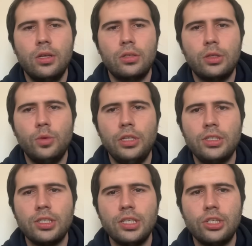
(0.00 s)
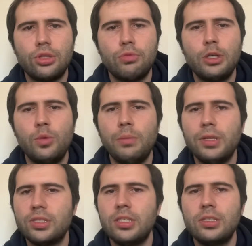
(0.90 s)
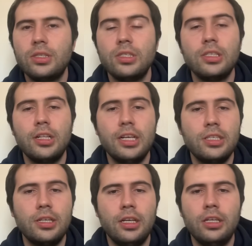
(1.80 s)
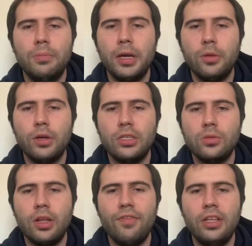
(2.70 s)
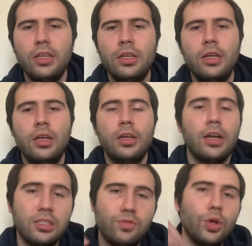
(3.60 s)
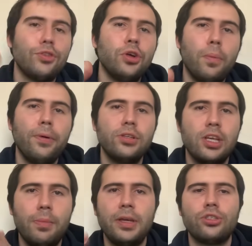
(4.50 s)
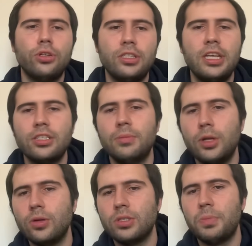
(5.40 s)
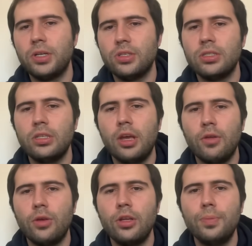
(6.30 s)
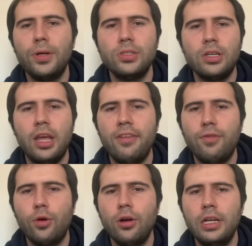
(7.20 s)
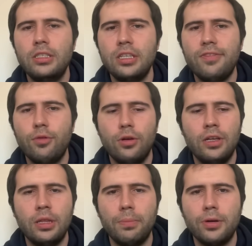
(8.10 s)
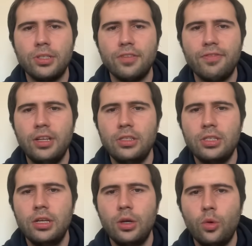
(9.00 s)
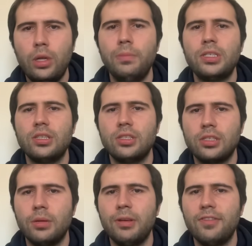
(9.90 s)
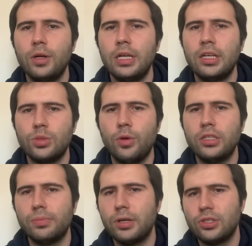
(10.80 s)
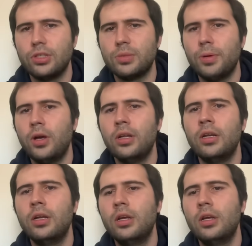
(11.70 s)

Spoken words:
Okay, queen d6, h3, queen b6. This is a classic idea, by the way. So definitely, guys, if you have your notebooks out, make sure to take some notes because, yeah, you get your pawns on a4 and d4 in the bird's defense. Queen b6 is going to be a very nice way to pressure this pawn.